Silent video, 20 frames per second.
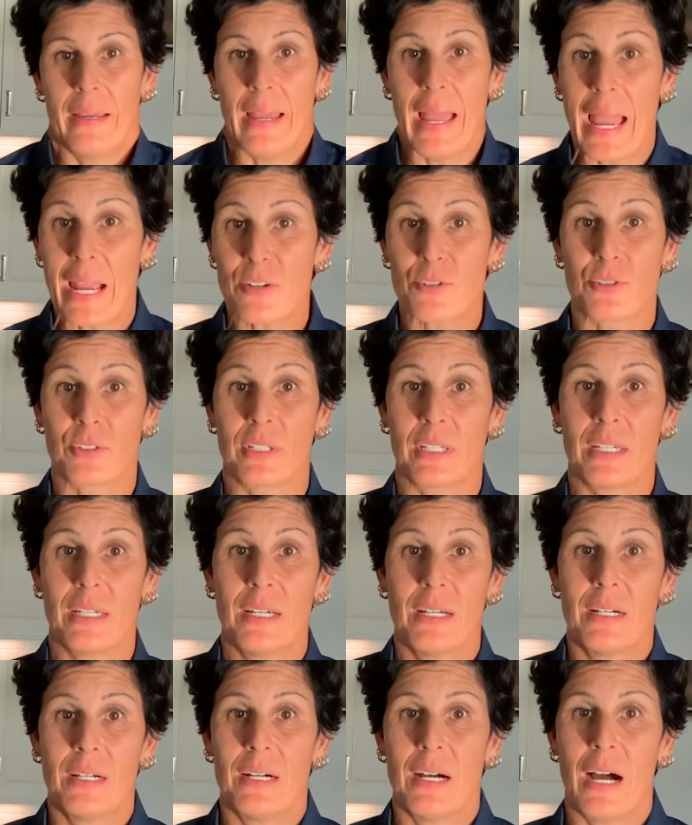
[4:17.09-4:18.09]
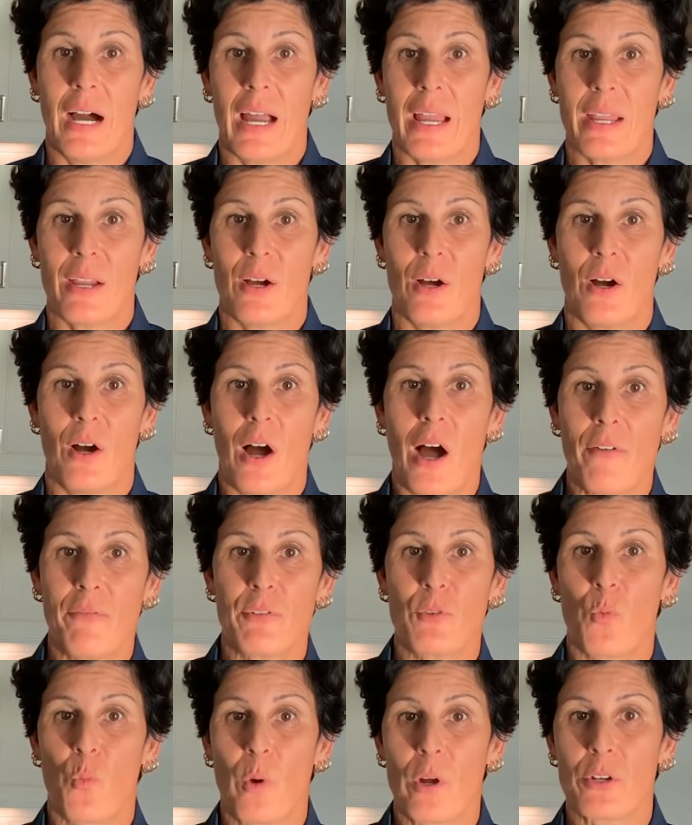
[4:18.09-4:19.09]
Actually, I
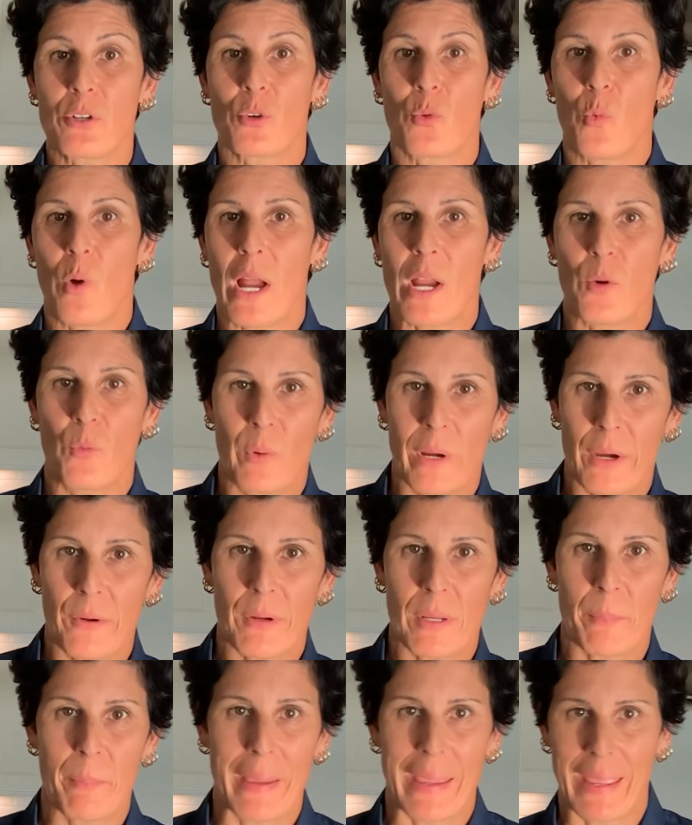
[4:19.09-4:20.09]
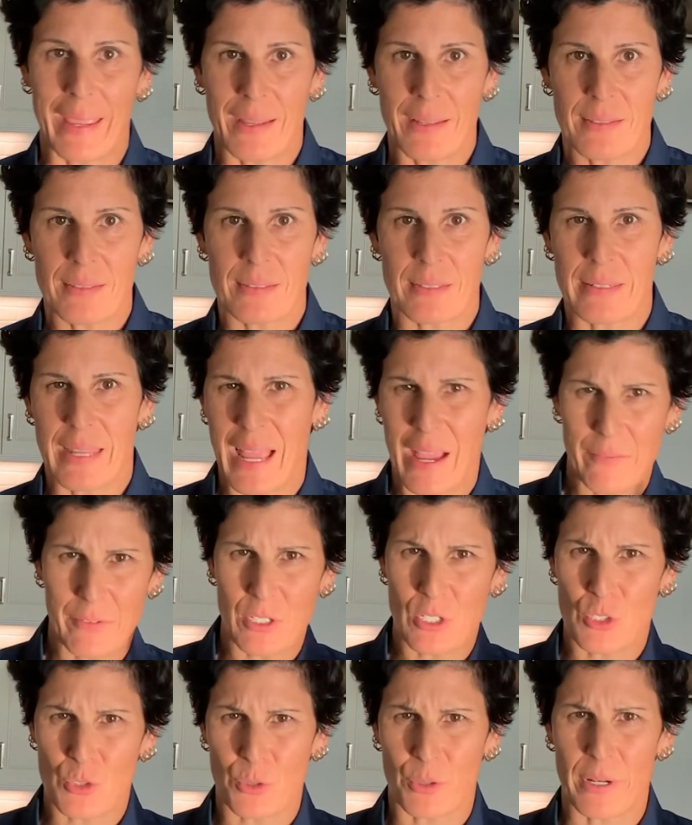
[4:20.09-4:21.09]
often wonder why wearing pants and having
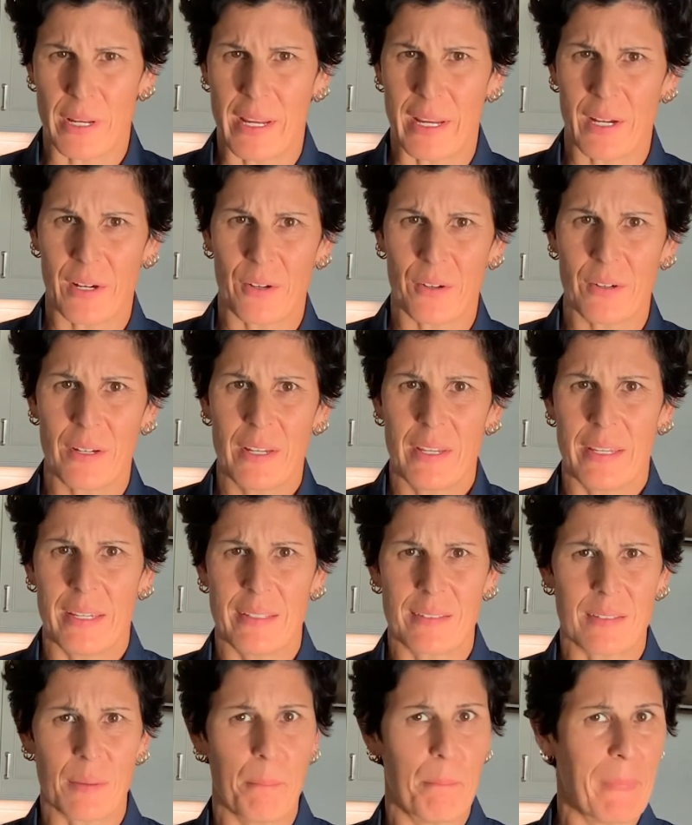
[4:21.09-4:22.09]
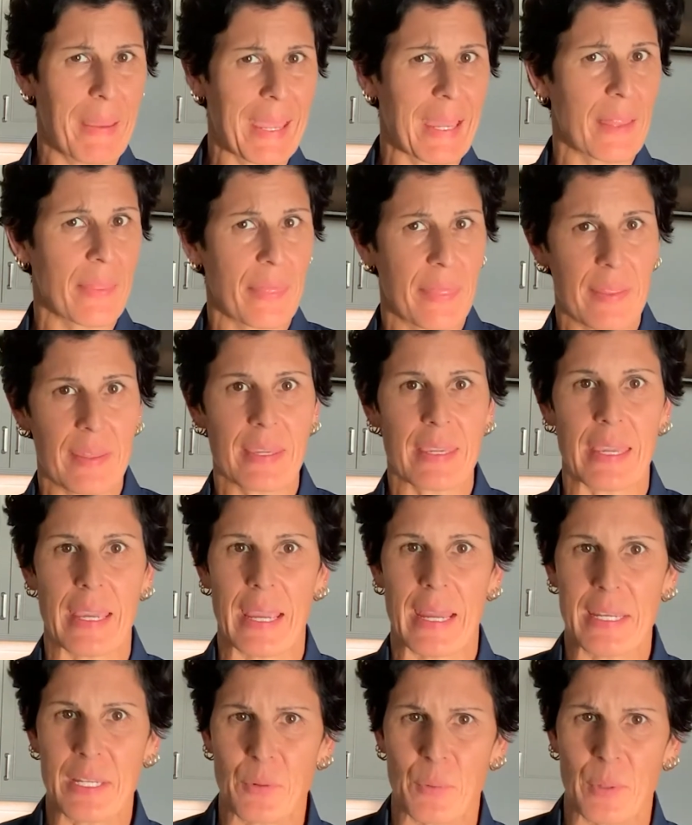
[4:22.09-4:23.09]
short hair is a man thing
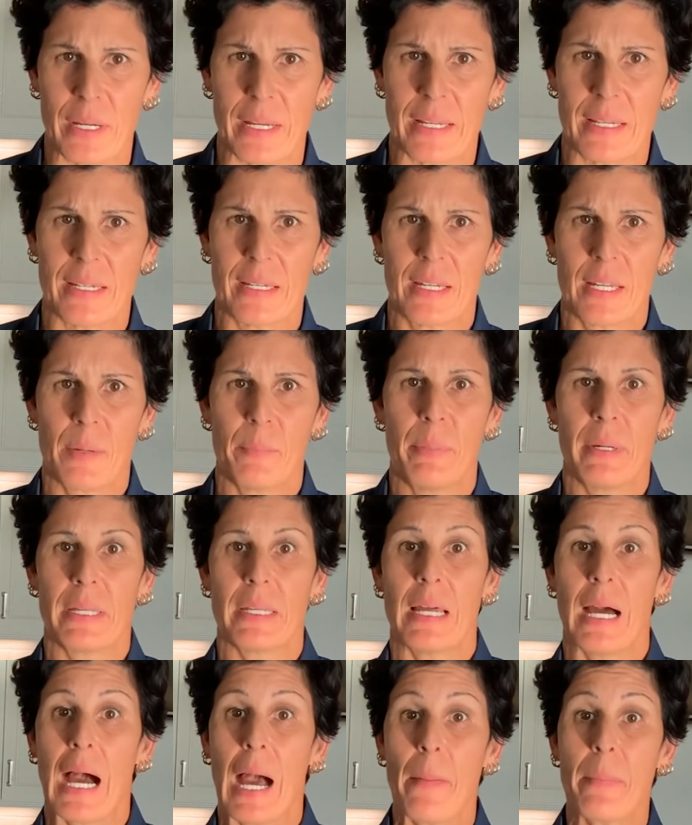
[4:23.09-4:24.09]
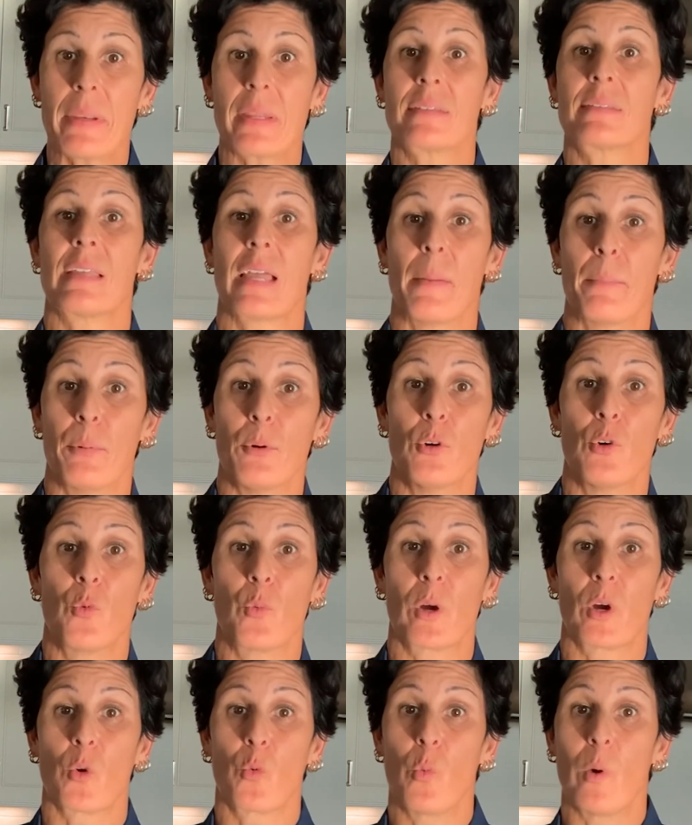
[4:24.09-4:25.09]
anyway. But I'm an example
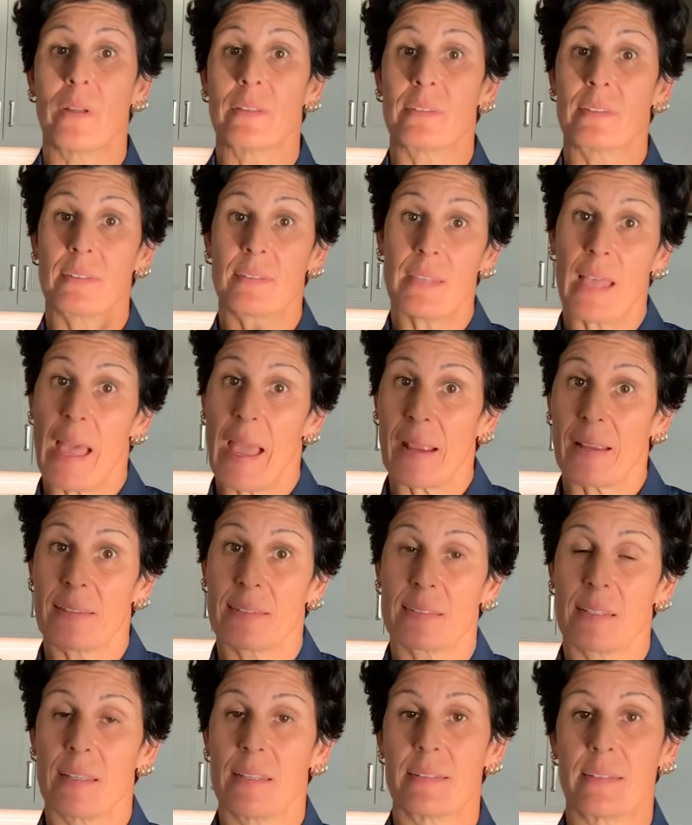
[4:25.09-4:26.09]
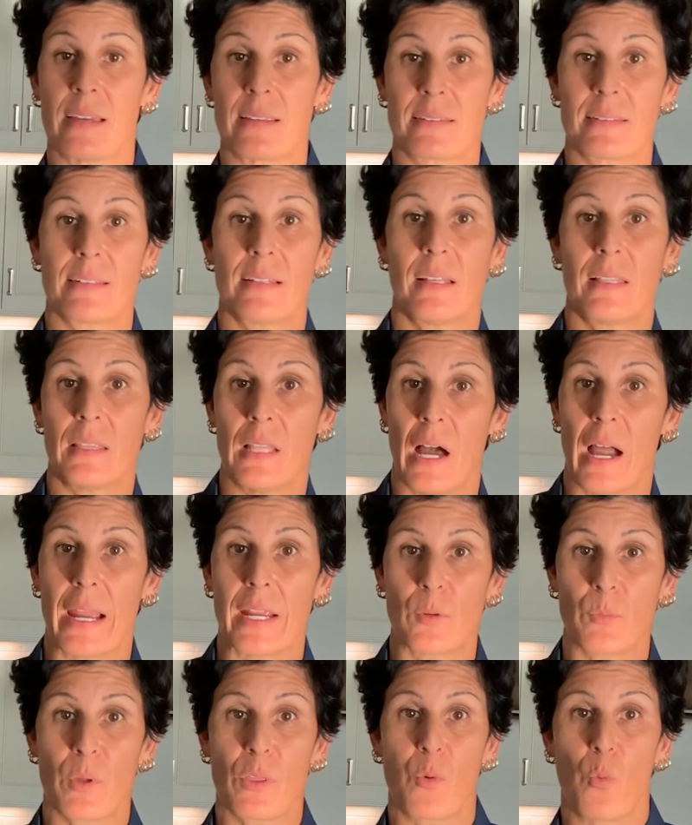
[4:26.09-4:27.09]
where one's sex doesn't
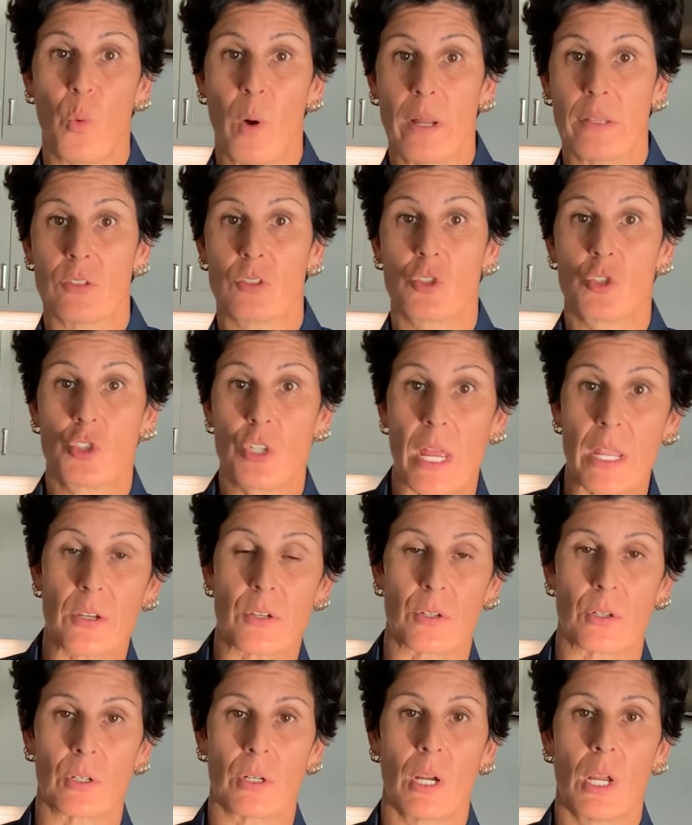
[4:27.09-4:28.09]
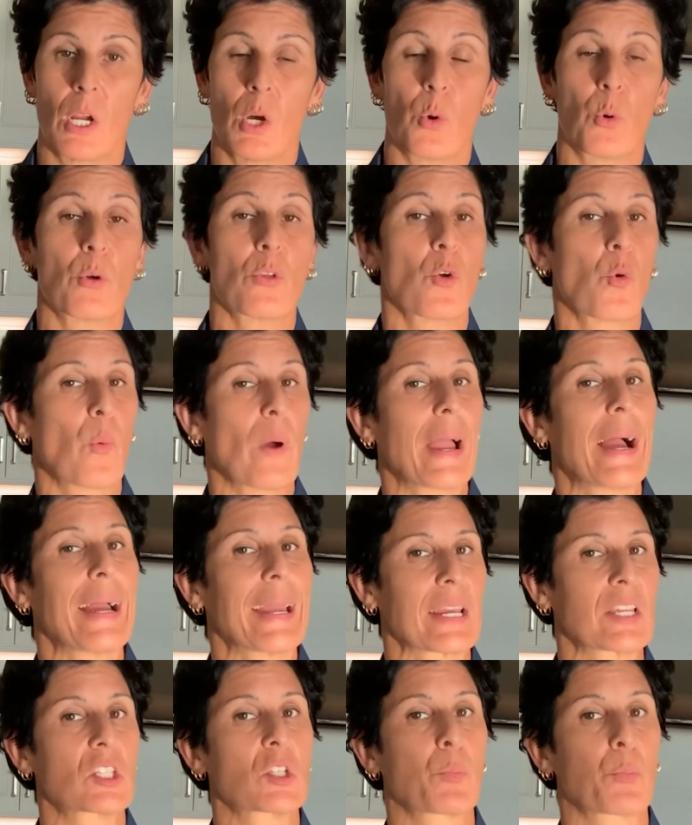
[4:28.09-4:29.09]
align with one's gender or the way I
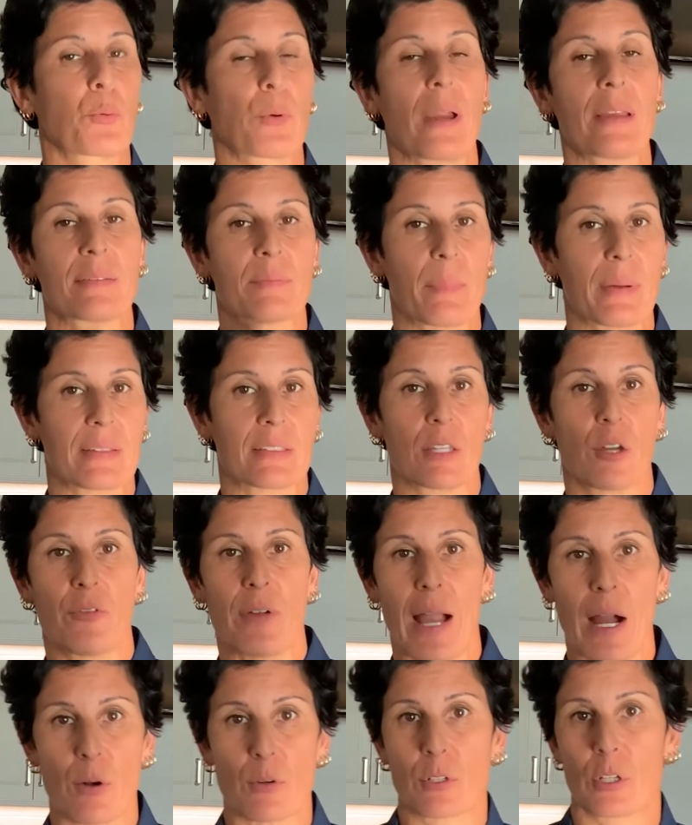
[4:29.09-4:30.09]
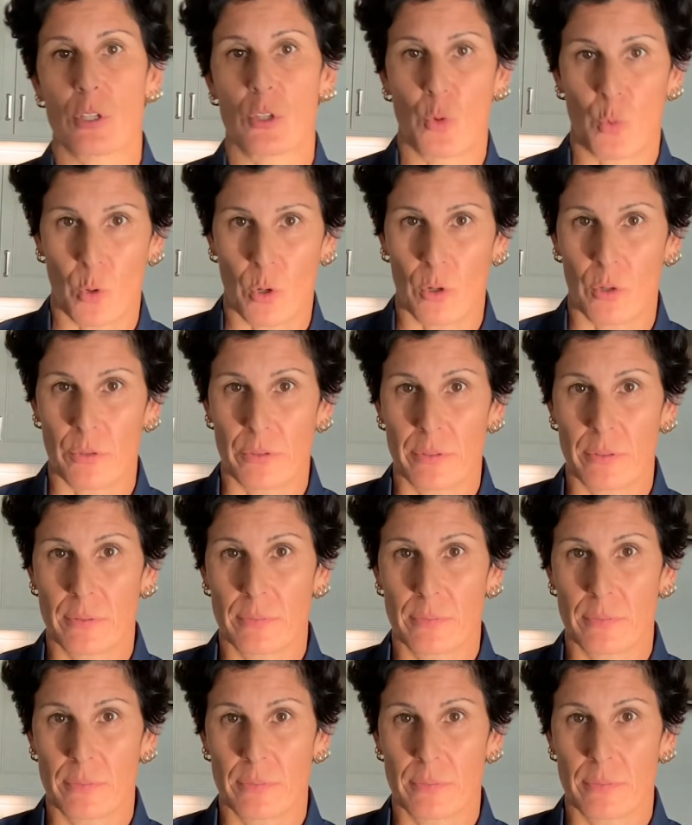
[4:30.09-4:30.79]
express myself out to the world. I